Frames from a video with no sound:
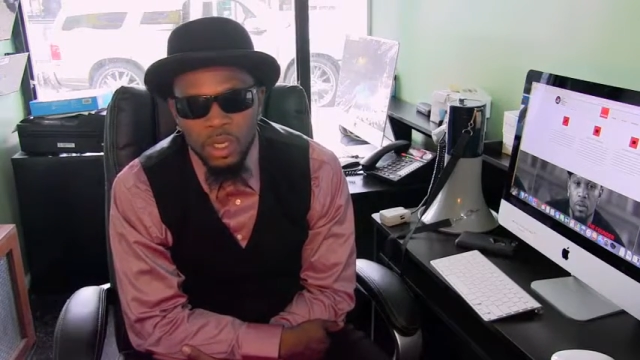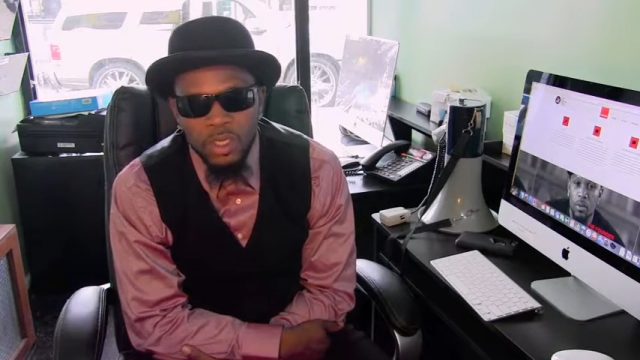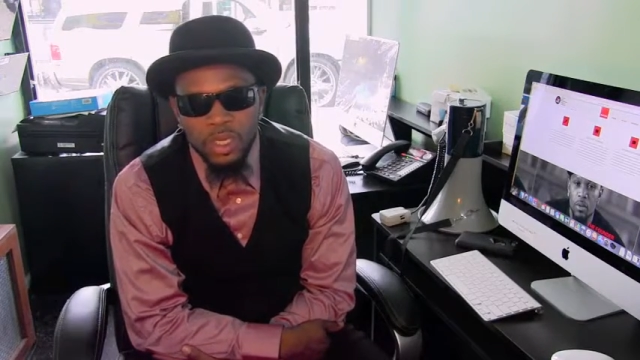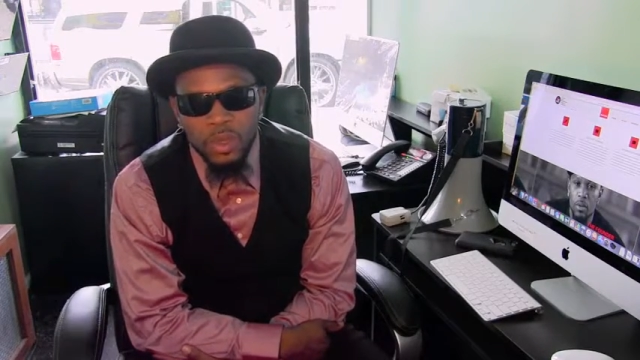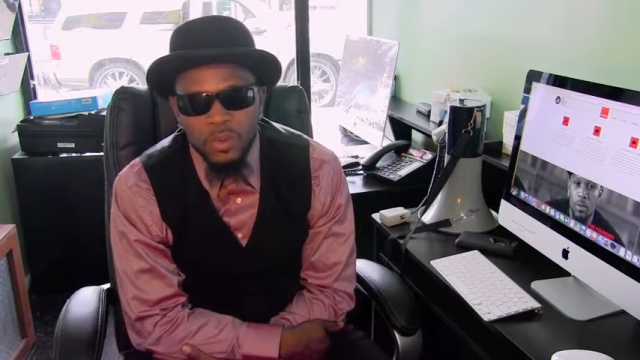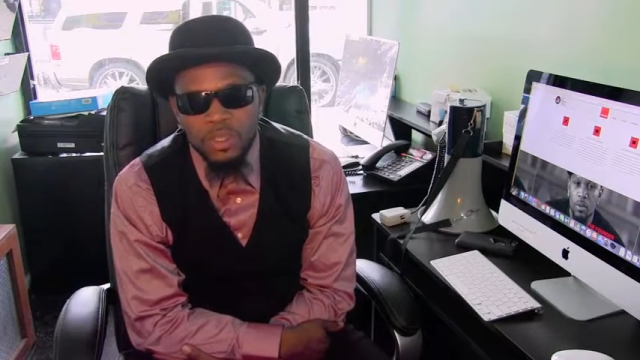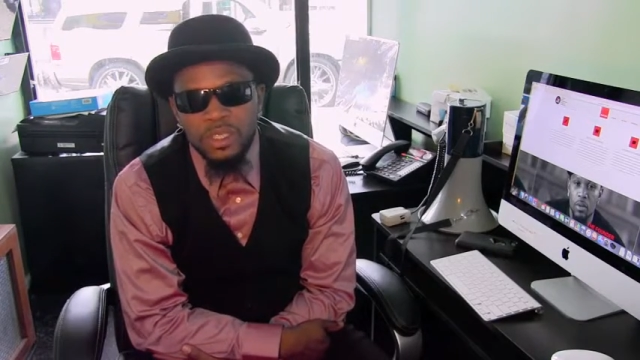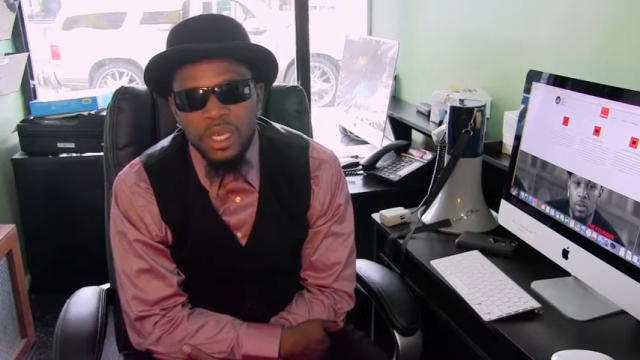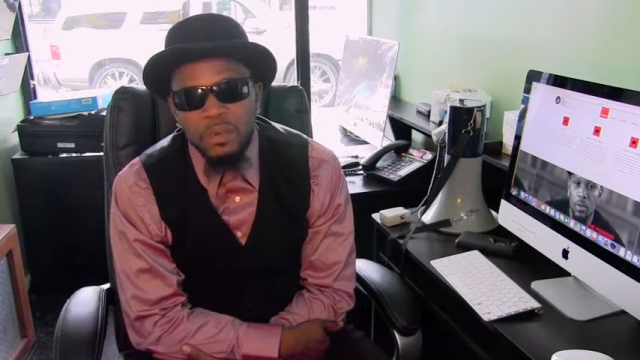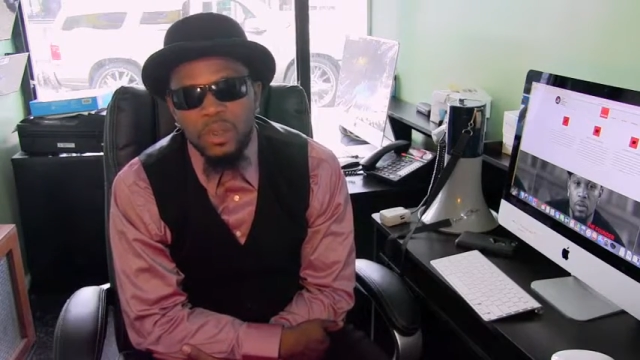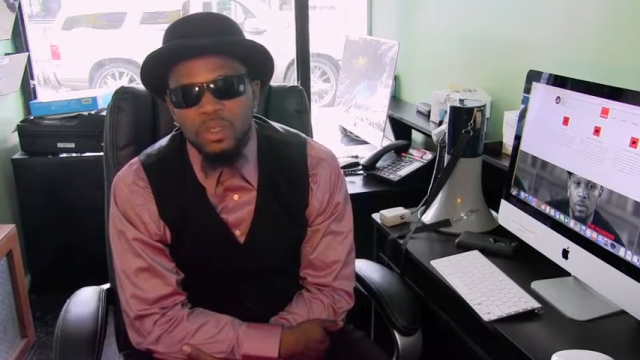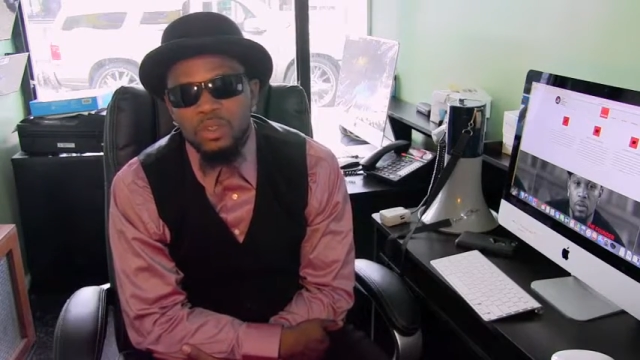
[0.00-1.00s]
dealing with the
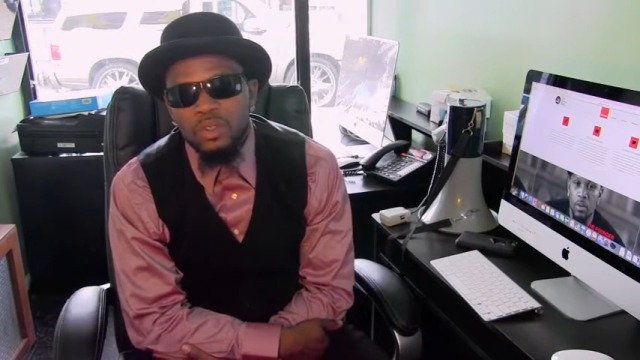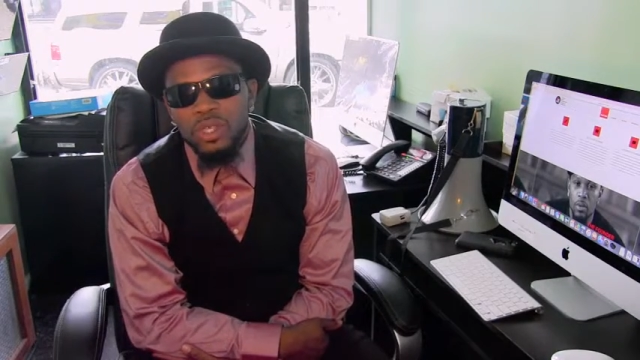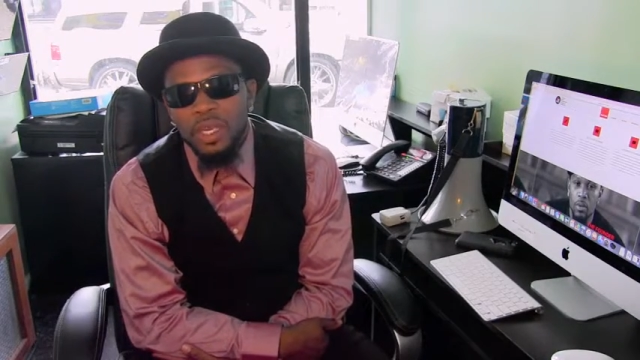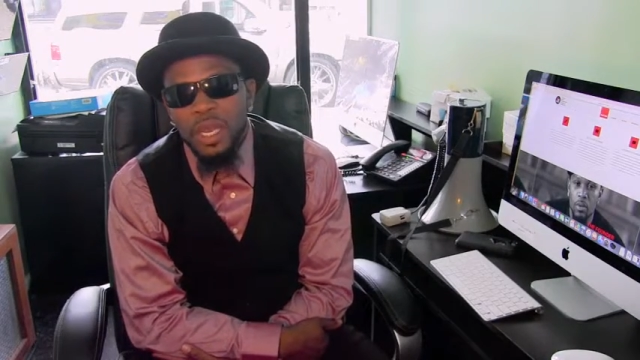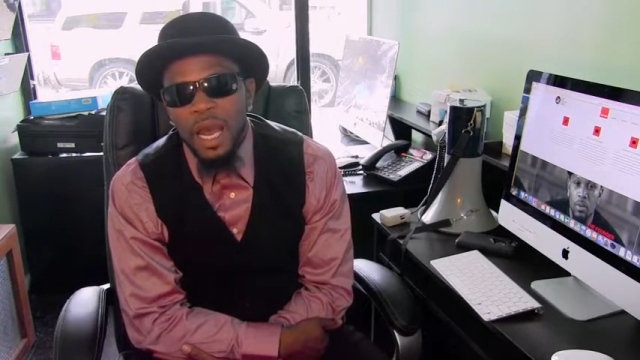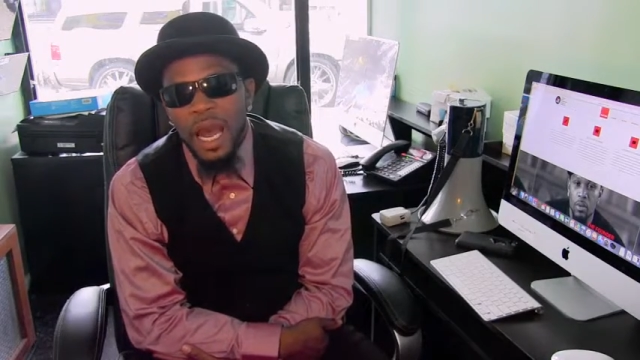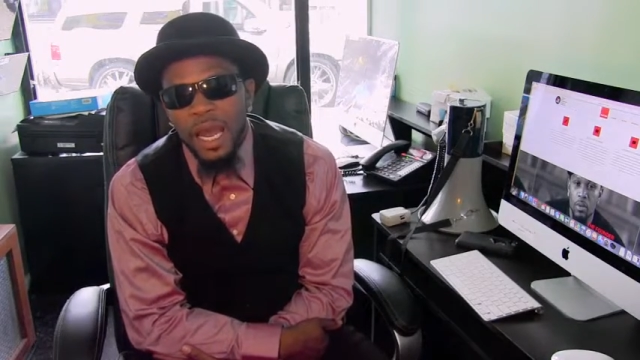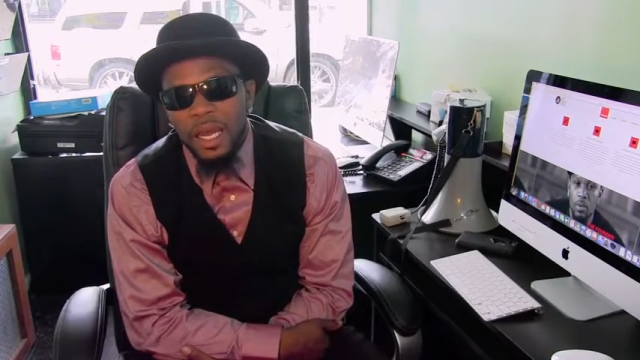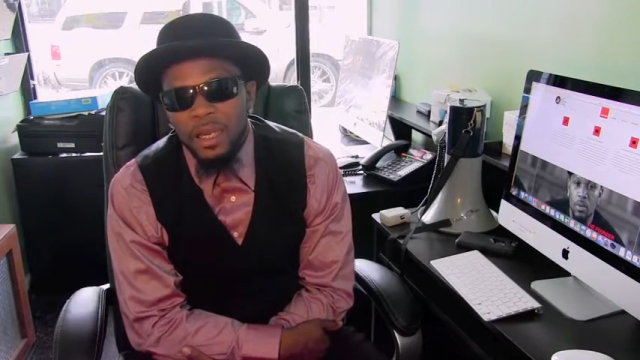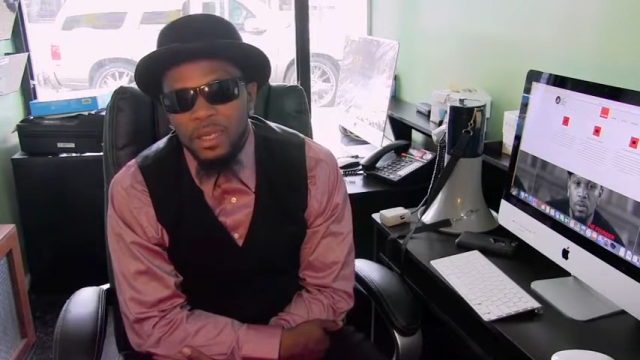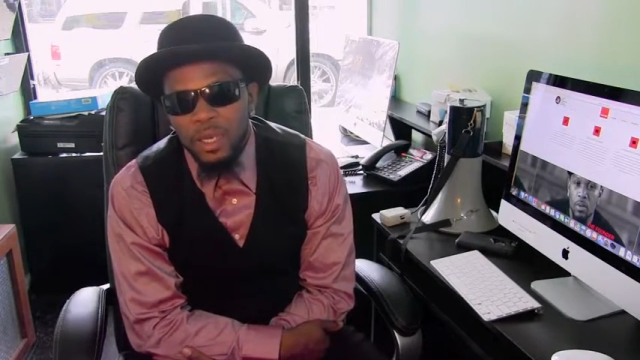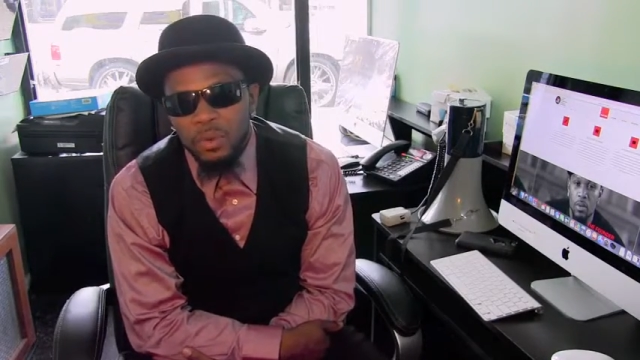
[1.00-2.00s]
same issues that
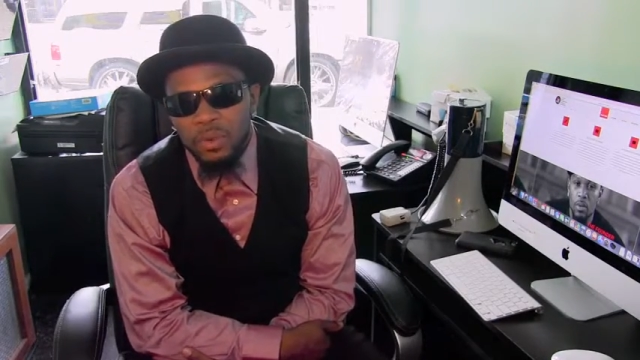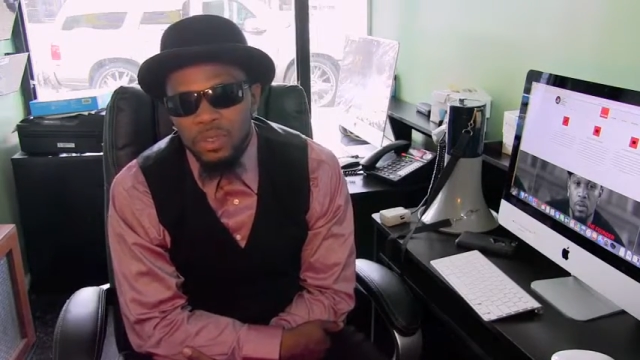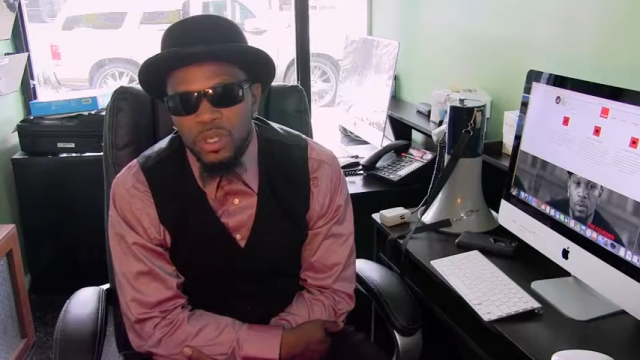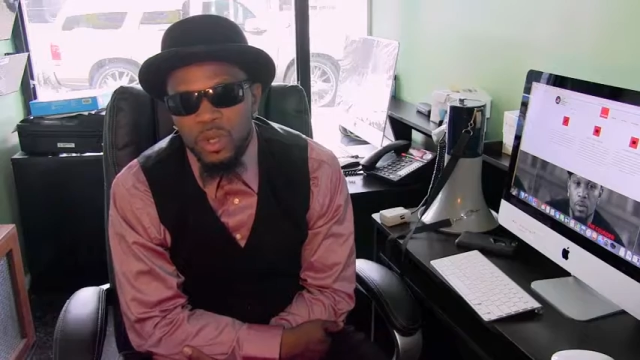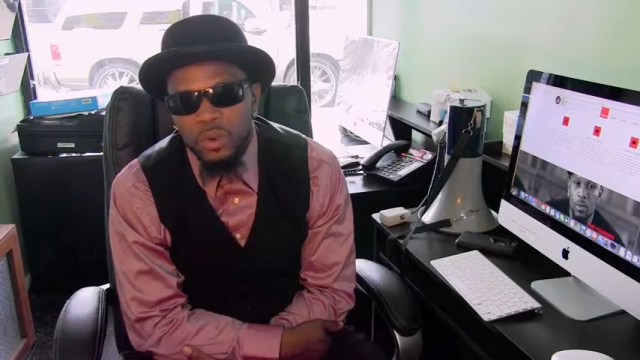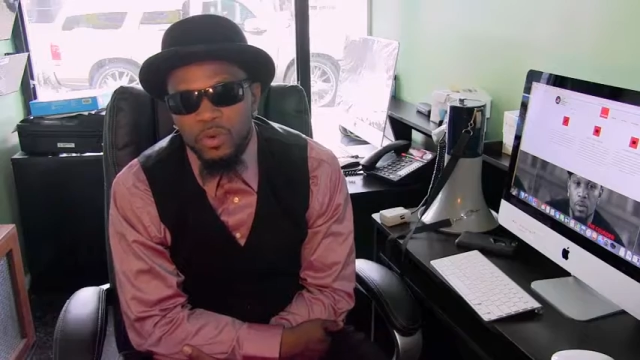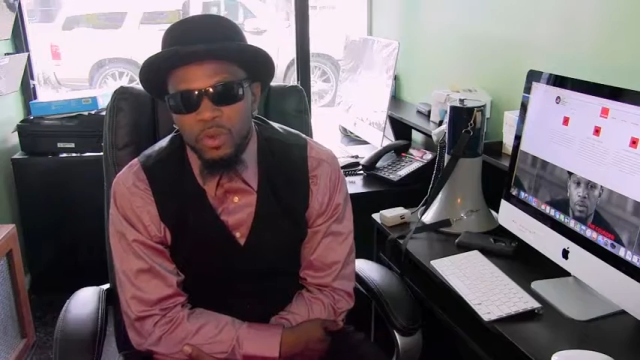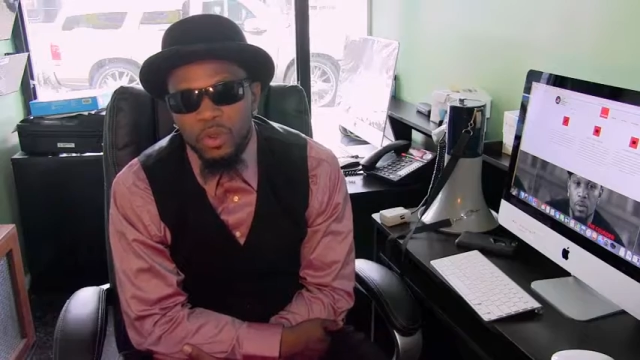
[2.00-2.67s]
I was dealing with,